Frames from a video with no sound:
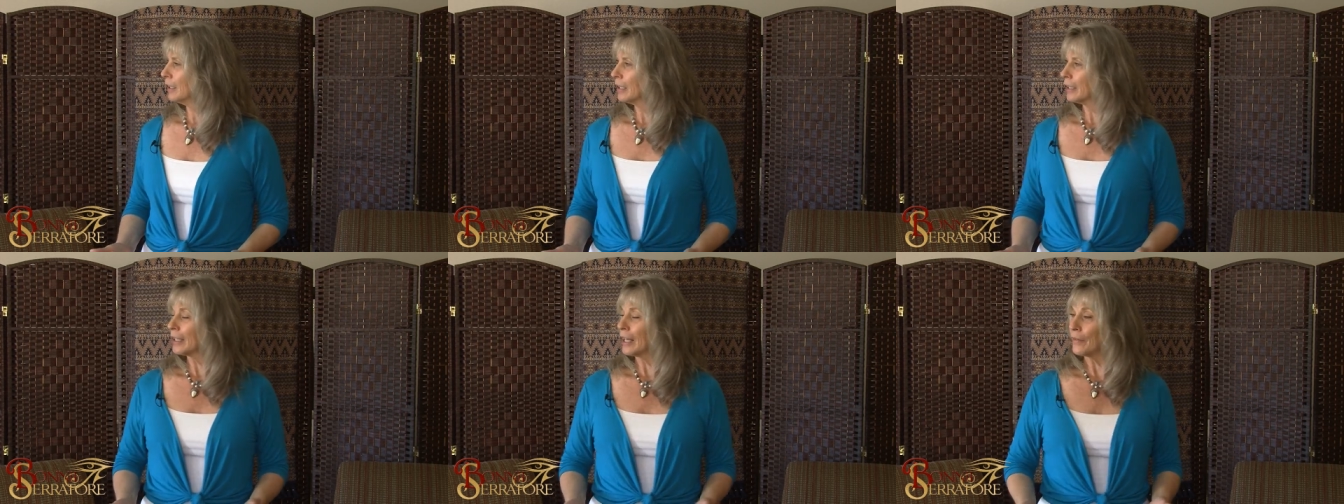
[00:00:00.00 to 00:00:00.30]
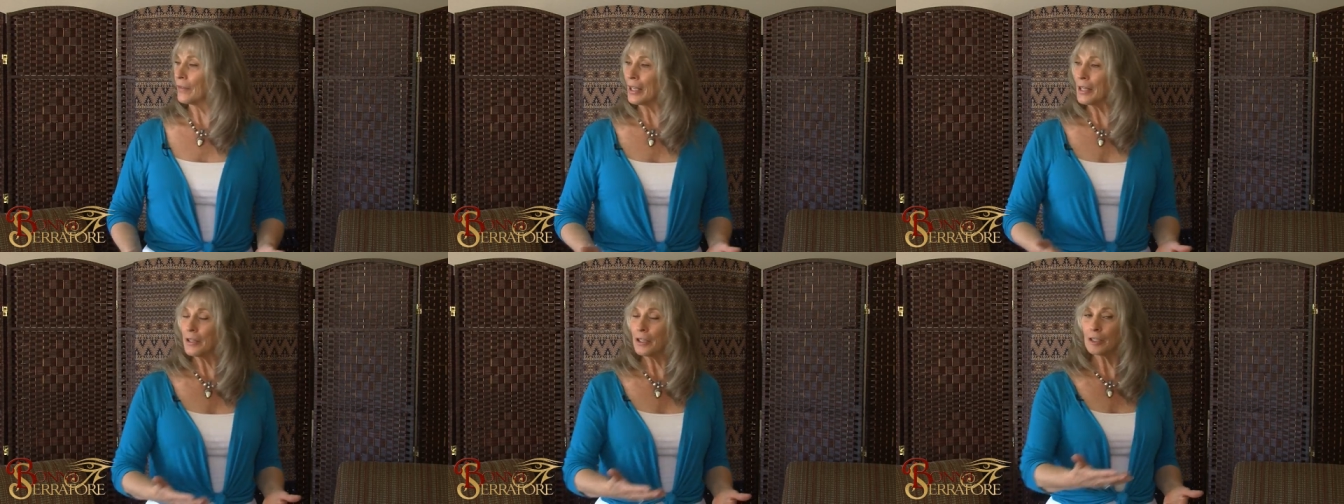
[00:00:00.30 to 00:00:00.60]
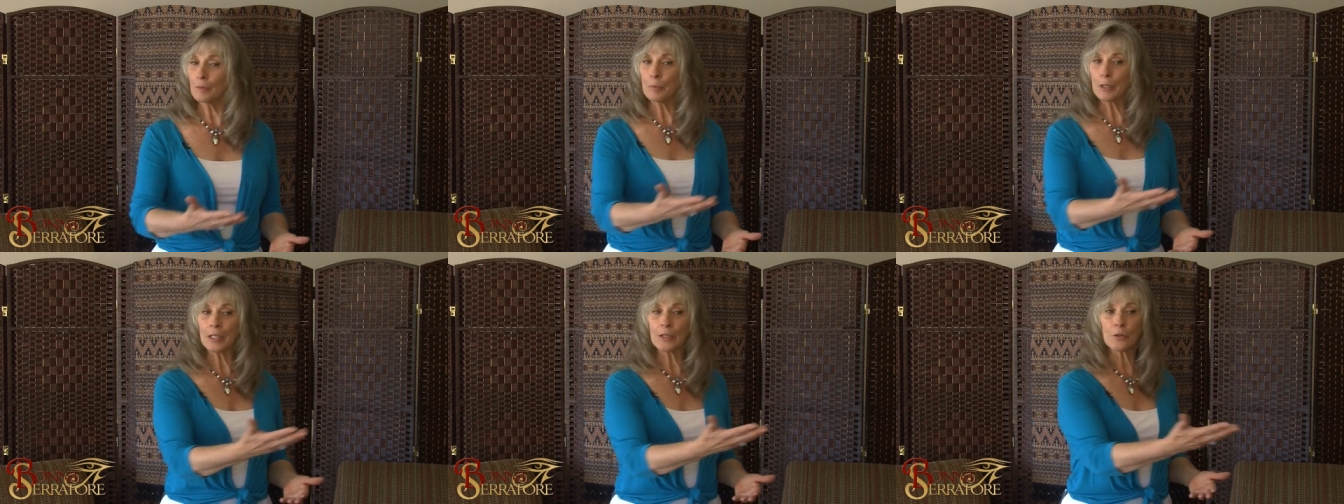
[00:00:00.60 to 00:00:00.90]
Now they could
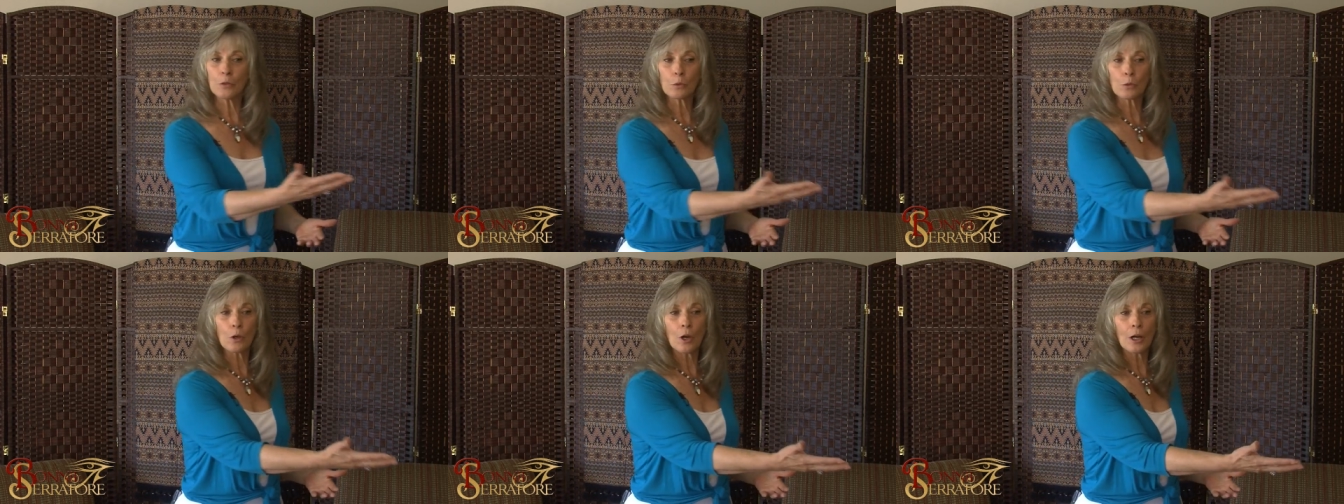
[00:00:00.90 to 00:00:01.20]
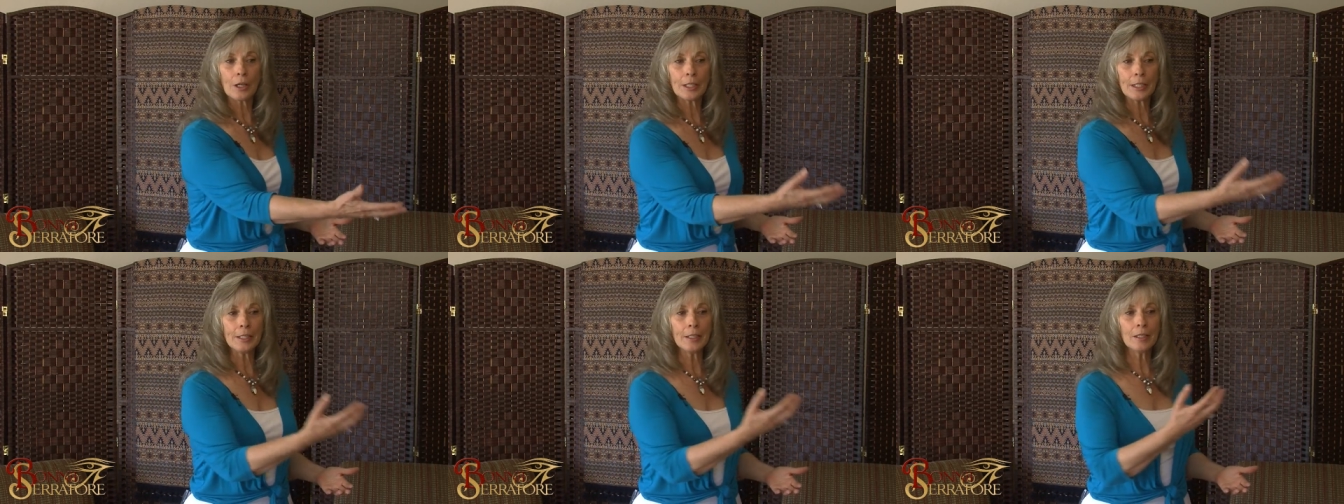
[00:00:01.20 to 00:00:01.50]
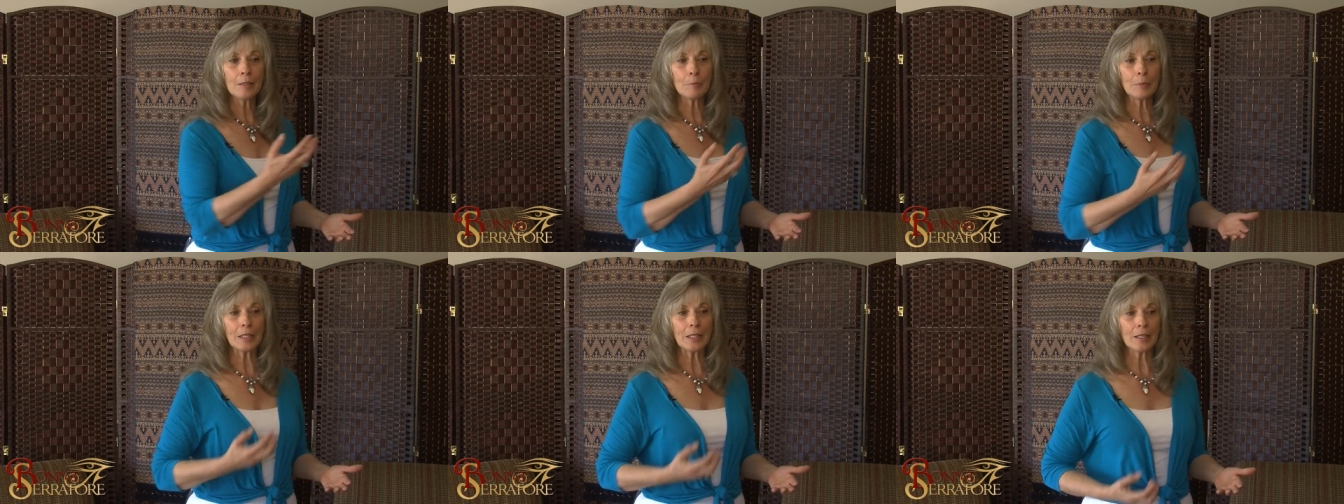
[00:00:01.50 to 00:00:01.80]
have been drawn
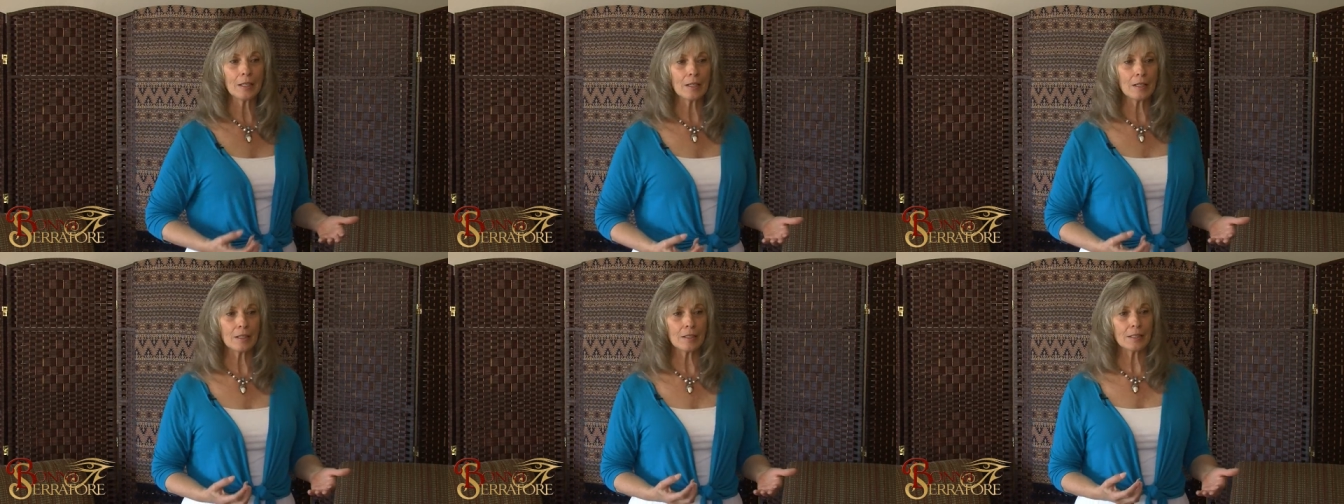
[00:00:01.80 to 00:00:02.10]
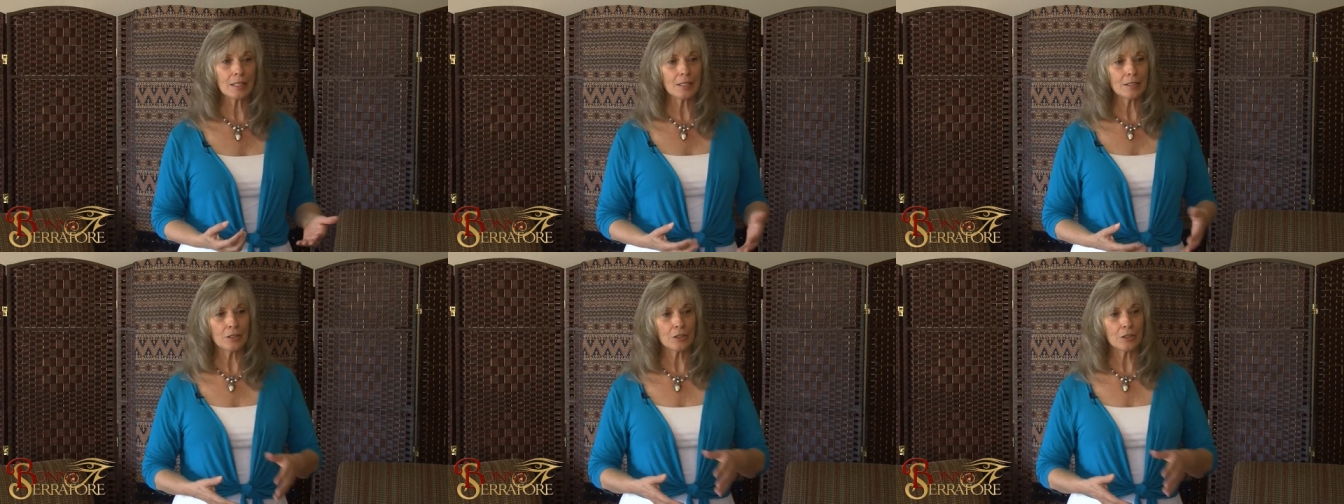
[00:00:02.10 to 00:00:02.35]
in because as